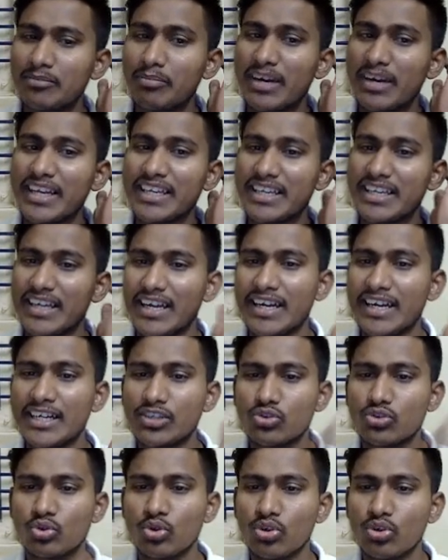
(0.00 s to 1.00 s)
Buy and
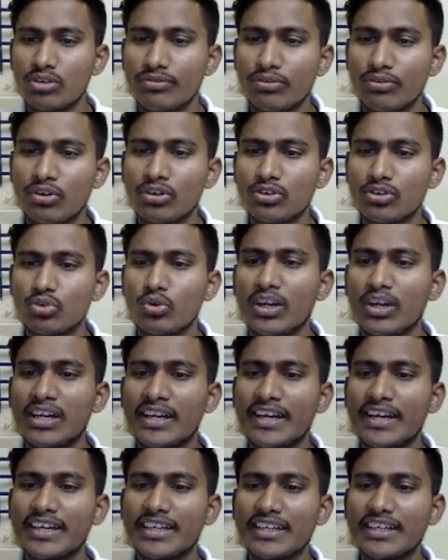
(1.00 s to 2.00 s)
sold for
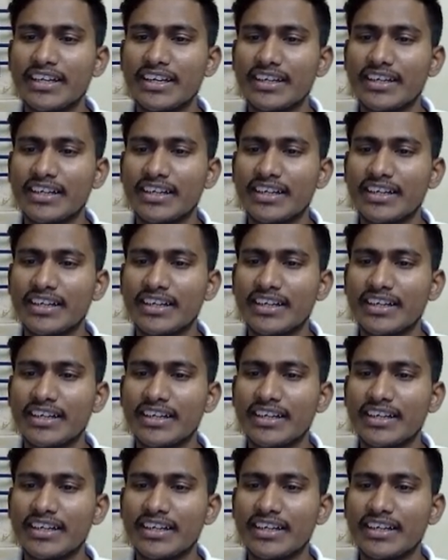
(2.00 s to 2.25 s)
1299.